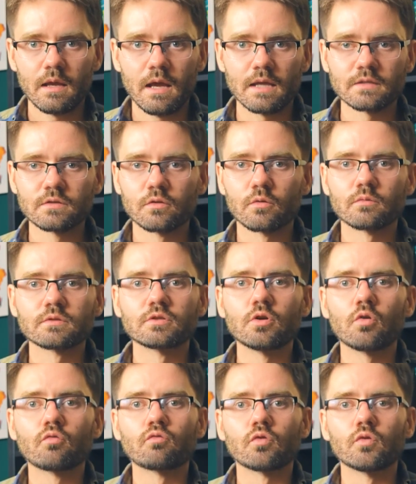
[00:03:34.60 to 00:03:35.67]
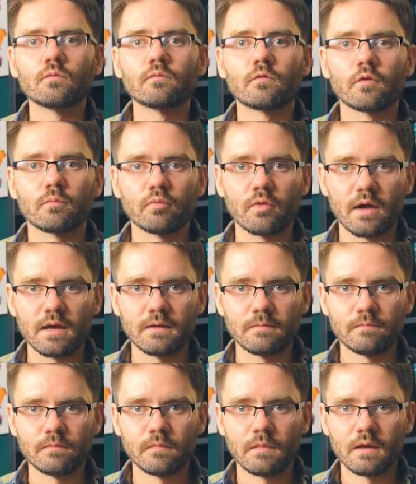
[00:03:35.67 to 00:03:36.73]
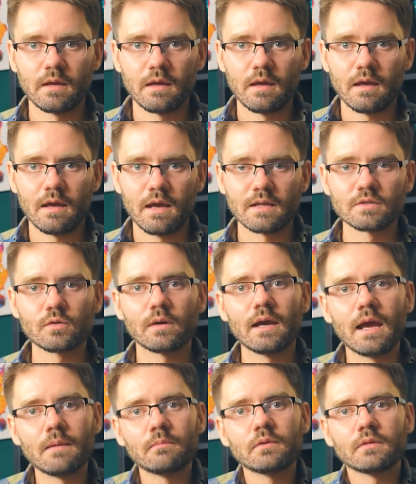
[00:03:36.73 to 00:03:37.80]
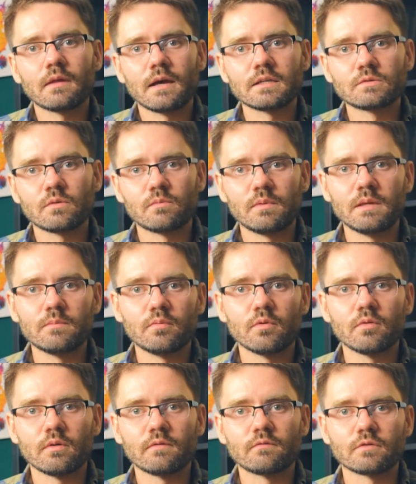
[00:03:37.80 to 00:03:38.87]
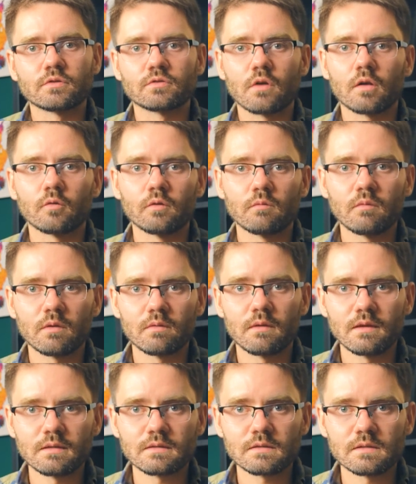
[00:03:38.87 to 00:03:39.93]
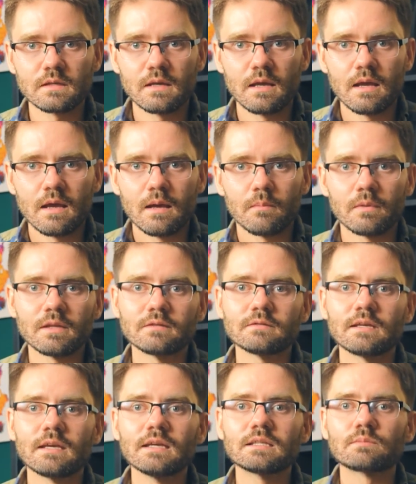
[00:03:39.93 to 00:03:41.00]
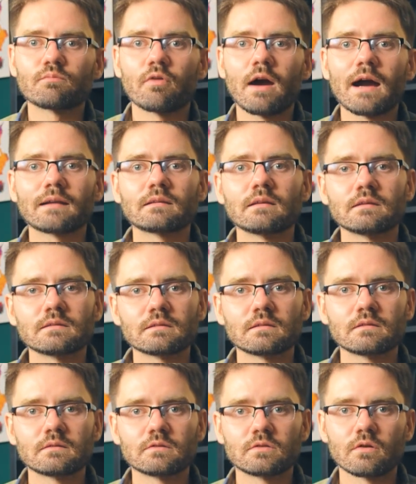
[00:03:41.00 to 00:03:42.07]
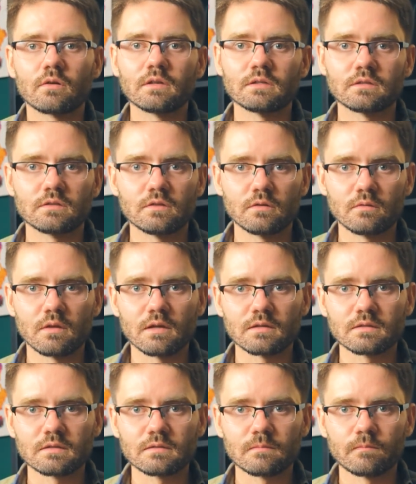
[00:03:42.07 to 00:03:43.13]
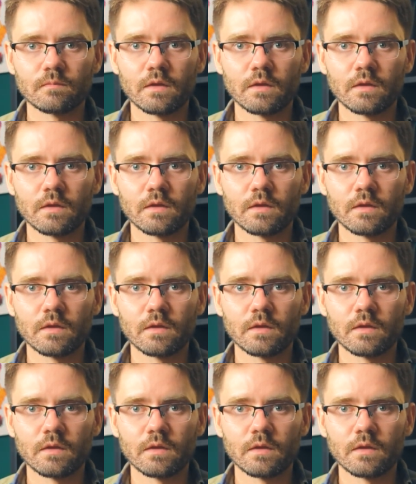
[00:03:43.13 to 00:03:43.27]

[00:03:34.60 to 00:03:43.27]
And so there was no room for play. And so I empathize with people if you're struggling with this, but it takes practice starting to do this.